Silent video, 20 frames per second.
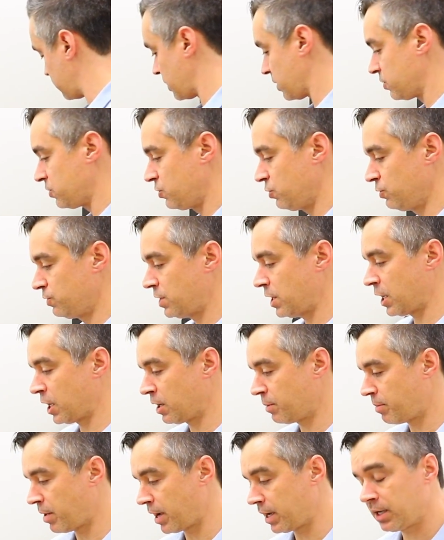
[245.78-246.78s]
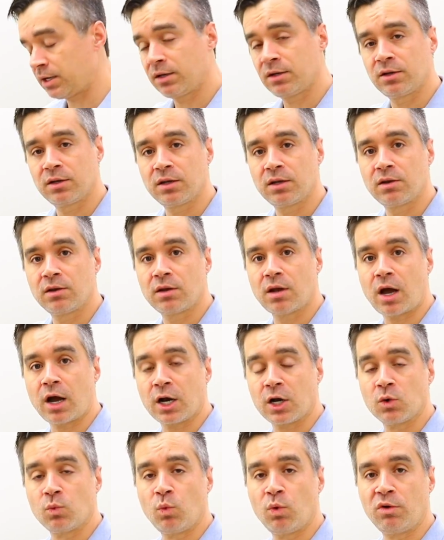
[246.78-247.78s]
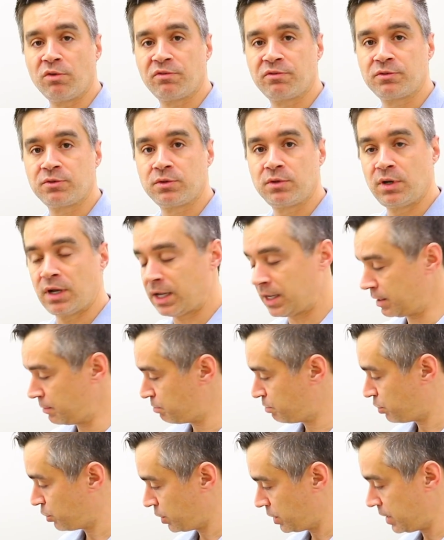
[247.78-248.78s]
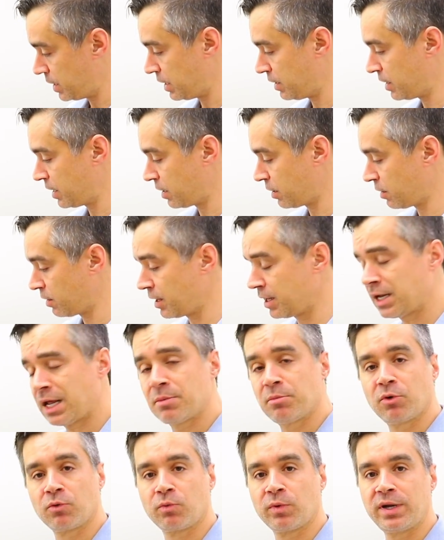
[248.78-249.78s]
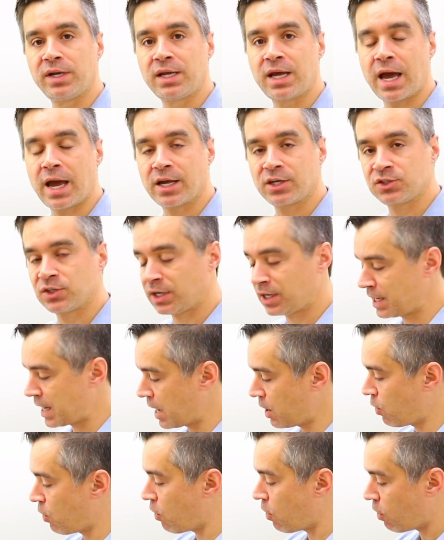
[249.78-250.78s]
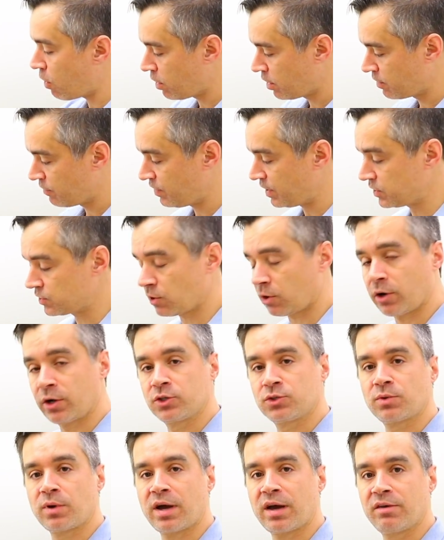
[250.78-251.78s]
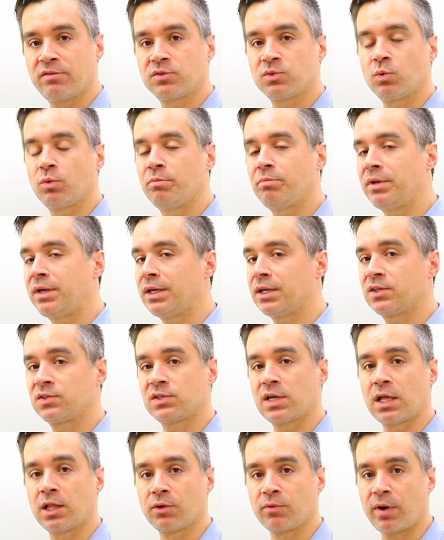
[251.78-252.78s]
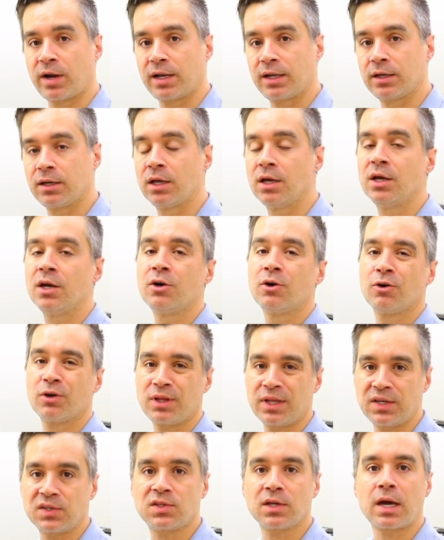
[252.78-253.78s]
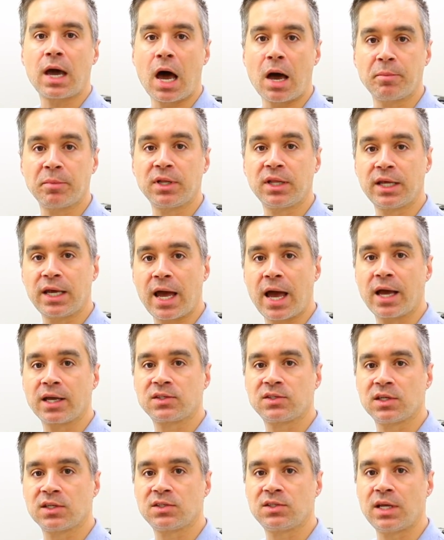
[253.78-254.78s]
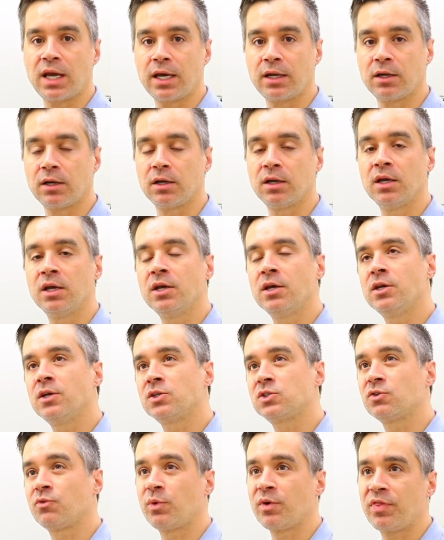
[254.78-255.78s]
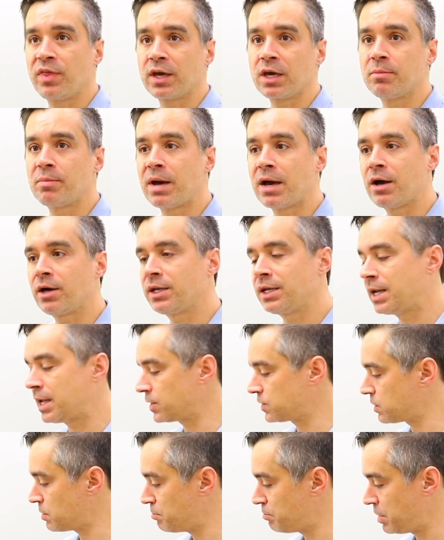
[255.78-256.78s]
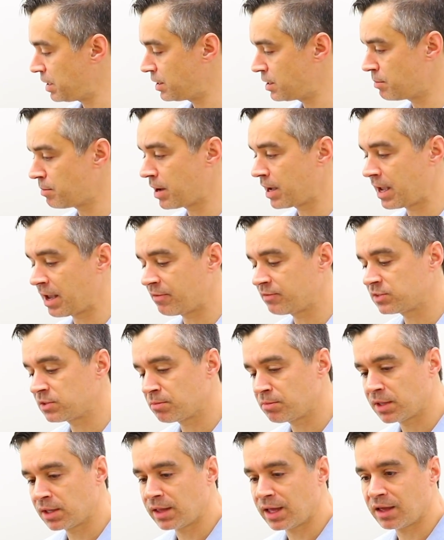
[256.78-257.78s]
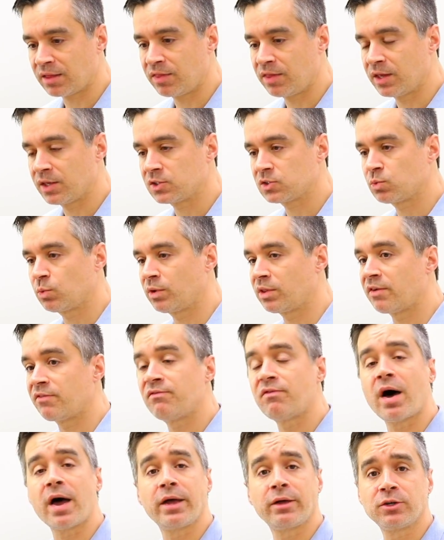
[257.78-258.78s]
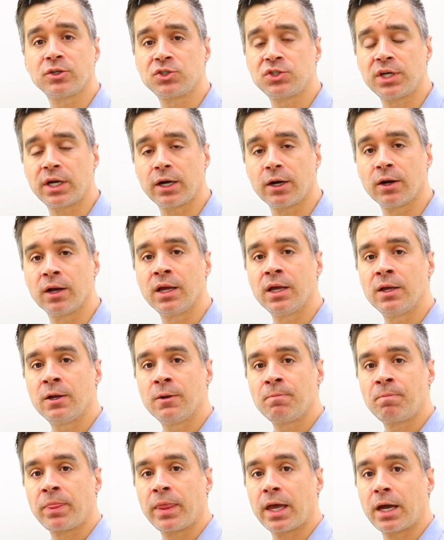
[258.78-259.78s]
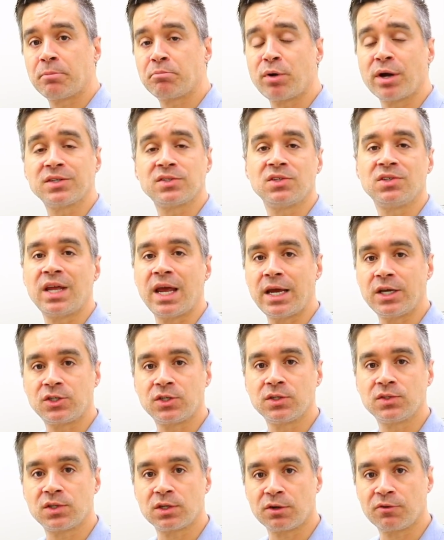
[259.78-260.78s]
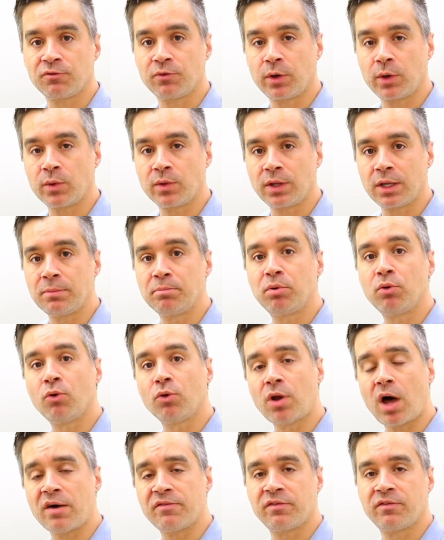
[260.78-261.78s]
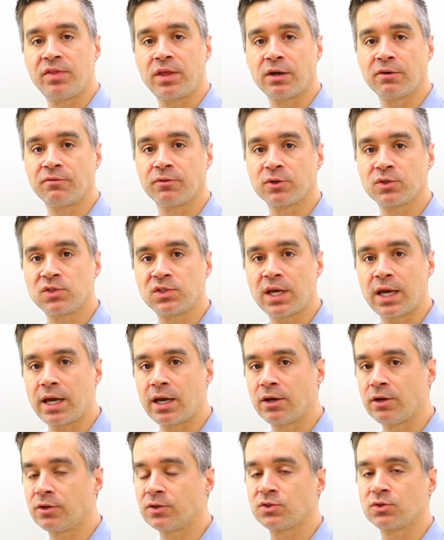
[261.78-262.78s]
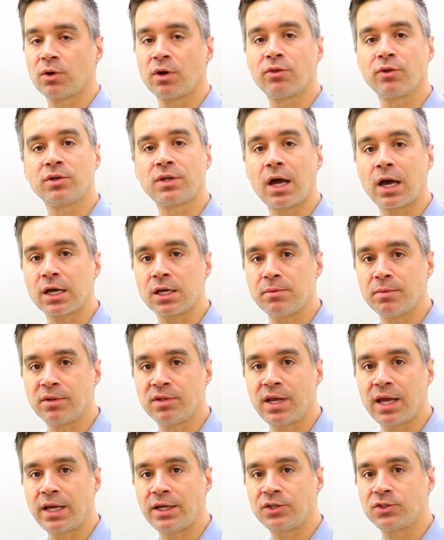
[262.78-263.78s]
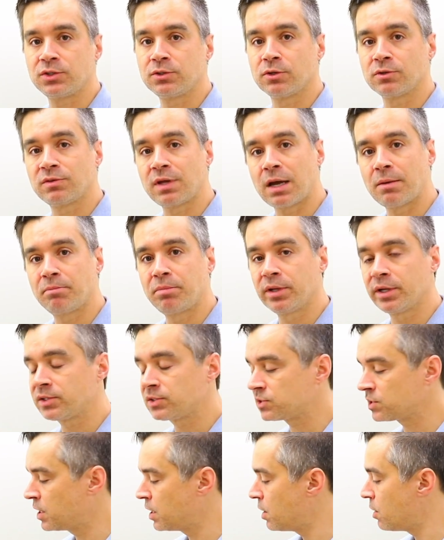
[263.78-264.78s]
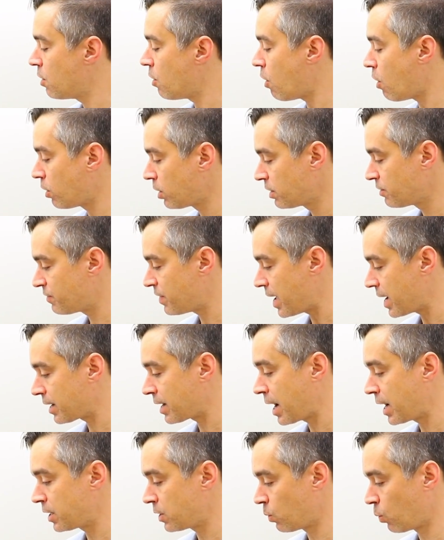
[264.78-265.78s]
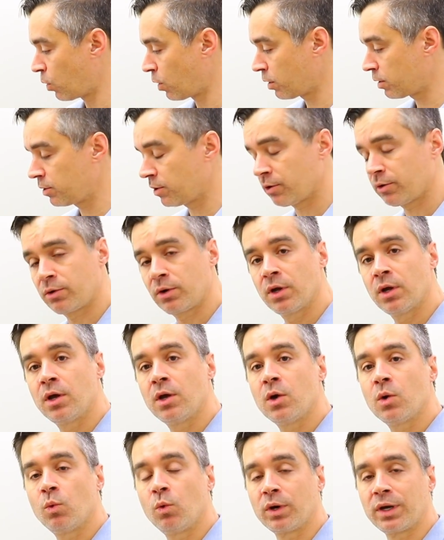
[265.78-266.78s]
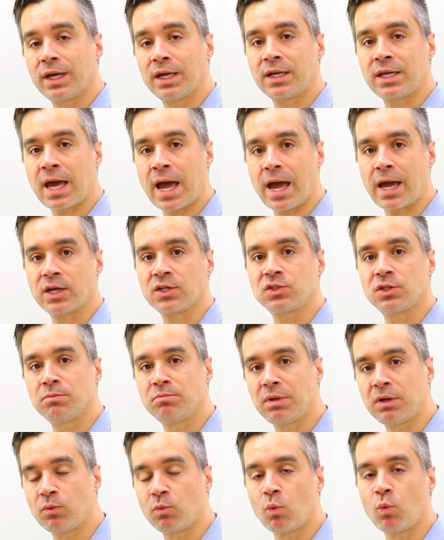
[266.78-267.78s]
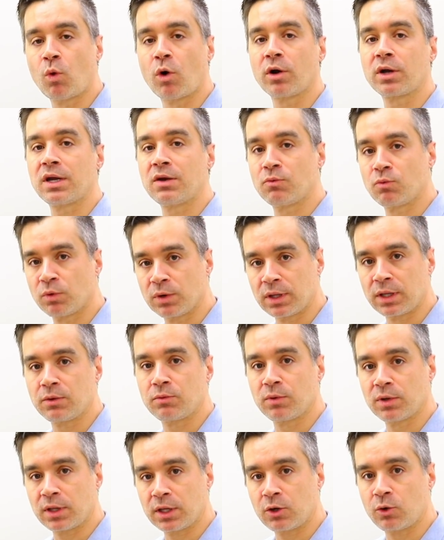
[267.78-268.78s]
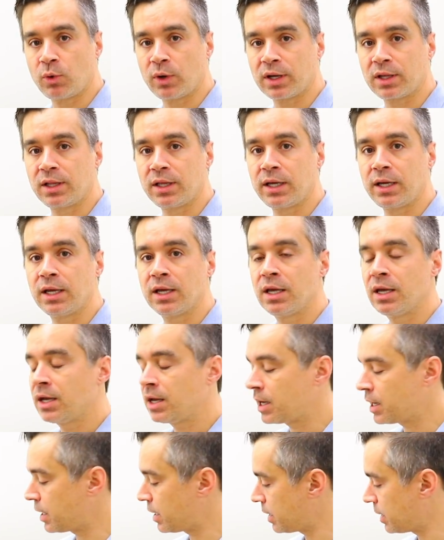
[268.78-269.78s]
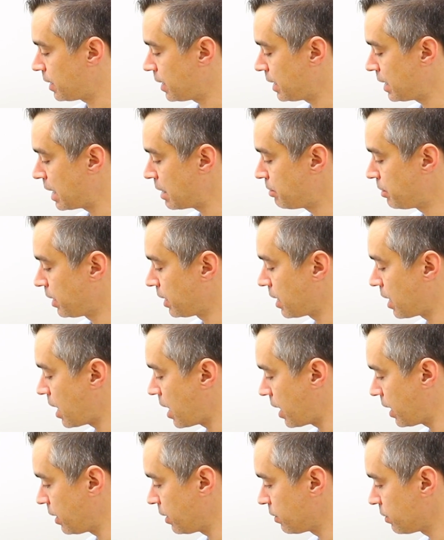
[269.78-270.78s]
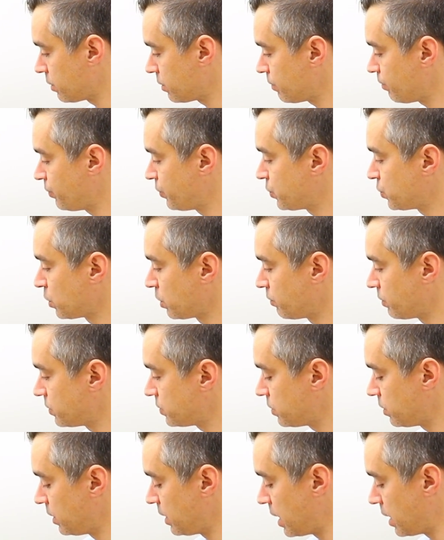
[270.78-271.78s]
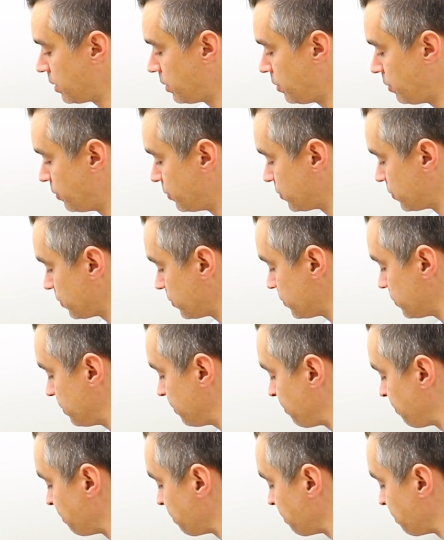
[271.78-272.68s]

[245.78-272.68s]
uh, two terabyte Iron Wolf and put it in there, enable read caching, now all of these hard drives will be accelerated, or at least the commonly accessed data. So if we think about an SMB that might have something like this with a file share, uh, presentations that are frequently pulled off of there for sales or other documentation or templates, all of that kind of workload will get cached and be working really, really quickly, uh, enabling a higher service to the end users.